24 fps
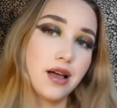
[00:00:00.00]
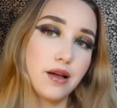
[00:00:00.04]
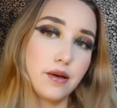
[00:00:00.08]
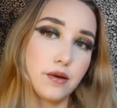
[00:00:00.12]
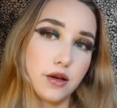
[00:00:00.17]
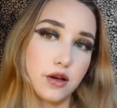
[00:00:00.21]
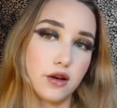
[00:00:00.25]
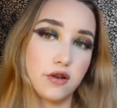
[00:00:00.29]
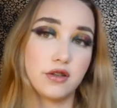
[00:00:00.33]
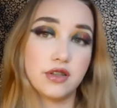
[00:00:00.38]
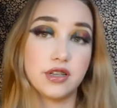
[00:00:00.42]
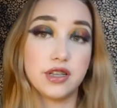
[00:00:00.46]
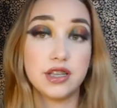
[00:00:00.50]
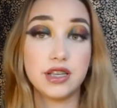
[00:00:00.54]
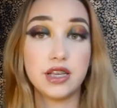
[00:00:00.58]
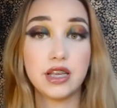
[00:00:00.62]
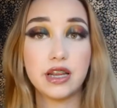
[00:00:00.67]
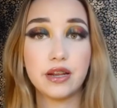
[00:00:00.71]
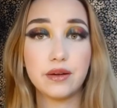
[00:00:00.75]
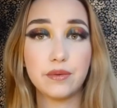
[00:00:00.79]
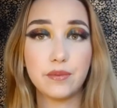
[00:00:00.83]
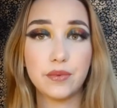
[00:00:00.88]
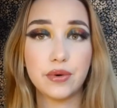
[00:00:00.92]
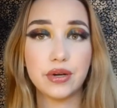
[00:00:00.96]
I'm going to
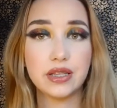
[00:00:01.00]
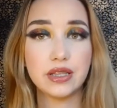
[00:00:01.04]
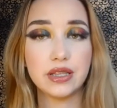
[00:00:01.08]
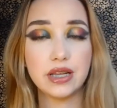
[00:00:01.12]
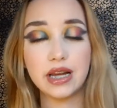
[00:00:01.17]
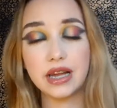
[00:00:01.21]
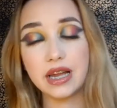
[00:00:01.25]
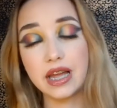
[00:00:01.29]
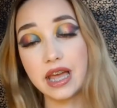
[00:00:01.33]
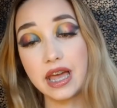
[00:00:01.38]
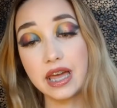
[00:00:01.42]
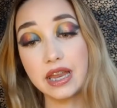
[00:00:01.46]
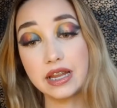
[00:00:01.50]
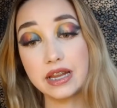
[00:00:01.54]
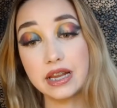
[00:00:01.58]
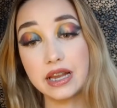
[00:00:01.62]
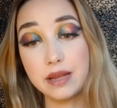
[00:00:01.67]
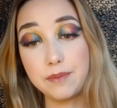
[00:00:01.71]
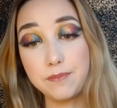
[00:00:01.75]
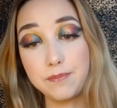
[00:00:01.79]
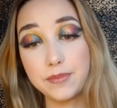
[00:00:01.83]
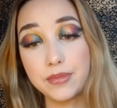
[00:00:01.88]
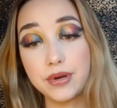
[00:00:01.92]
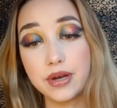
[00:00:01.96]
see it when I edit
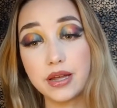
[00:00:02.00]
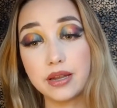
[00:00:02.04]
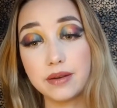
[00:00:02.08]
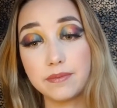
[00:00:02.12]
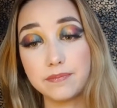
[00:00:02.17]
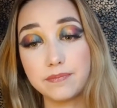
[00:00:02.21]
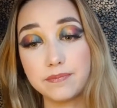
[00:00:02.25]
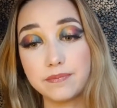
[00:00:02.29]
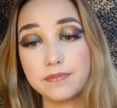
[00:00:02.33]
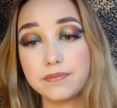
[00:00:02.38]
it, but